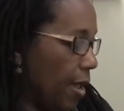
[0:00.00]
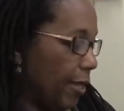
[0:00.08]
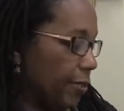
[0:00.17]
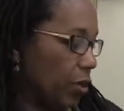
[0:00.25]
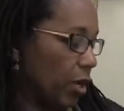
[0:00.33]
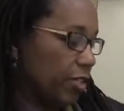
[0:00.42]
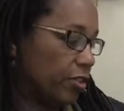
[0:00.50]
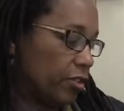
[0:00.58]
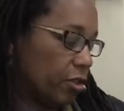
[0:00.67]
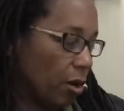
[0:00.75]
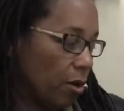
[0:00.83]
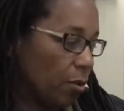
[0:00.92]
And so I
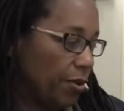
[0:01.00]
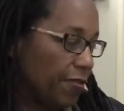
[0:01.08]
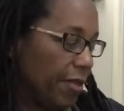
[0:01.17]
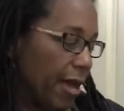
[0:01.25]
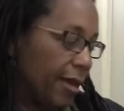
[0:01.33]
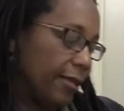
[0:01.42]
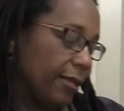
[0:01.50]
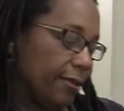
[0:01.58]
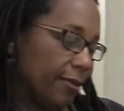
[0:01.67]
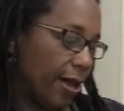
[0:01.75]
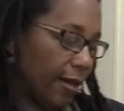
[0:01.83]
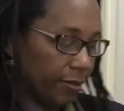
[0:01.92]
start with that,
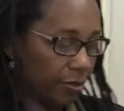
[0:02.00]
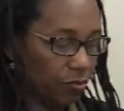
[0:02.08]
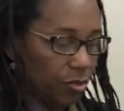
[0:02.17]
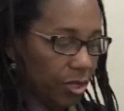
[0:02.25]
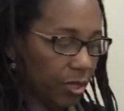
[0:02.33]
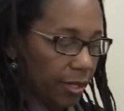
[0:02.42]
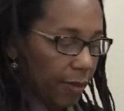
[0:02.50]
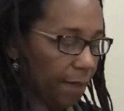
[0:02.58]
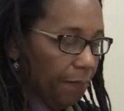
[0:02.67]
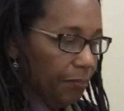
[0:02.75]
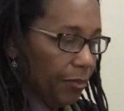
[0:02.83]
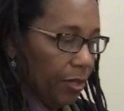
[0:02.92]
and that's really
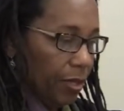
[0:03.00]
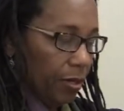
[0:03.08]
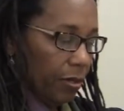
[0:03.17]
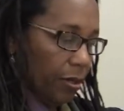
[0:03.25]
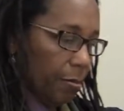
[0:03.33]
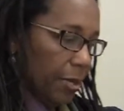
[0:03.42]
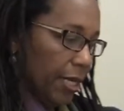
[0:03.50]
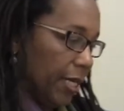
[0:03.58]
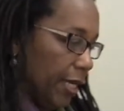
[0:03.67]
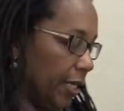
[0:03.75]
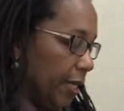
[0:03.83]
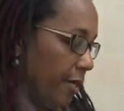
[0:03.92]
the
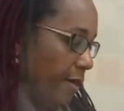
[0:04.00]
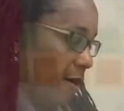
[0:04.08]
beginning